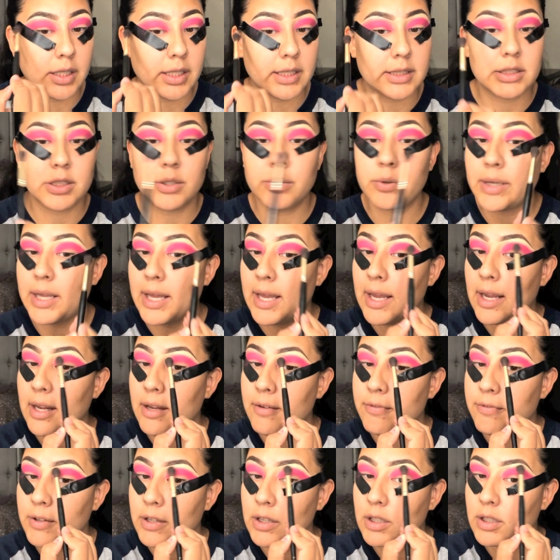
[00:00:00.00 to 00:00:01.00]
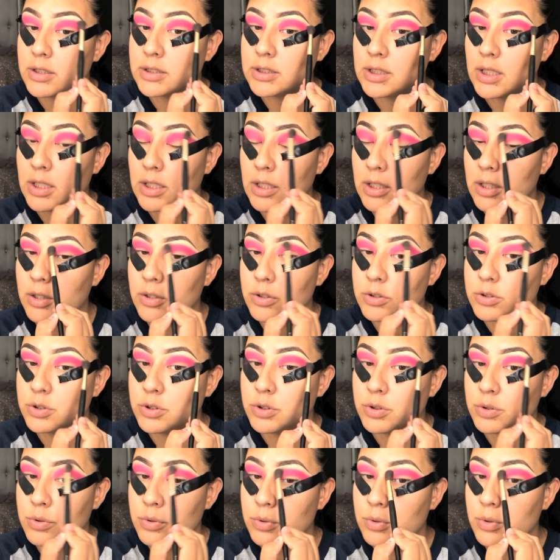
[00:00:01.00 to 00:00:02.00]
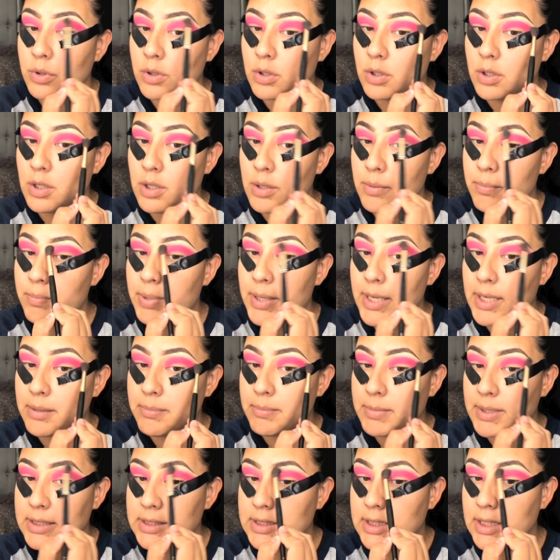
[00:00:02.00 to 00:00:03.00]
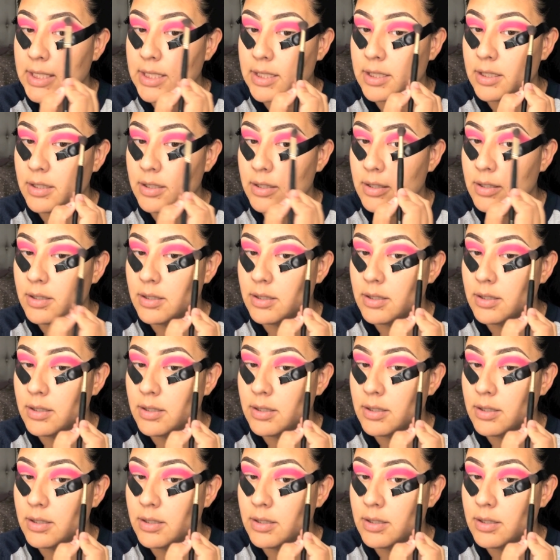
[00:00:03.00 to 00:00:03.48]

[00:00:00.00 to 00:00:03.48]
It's okay if it looks a little too pigmented.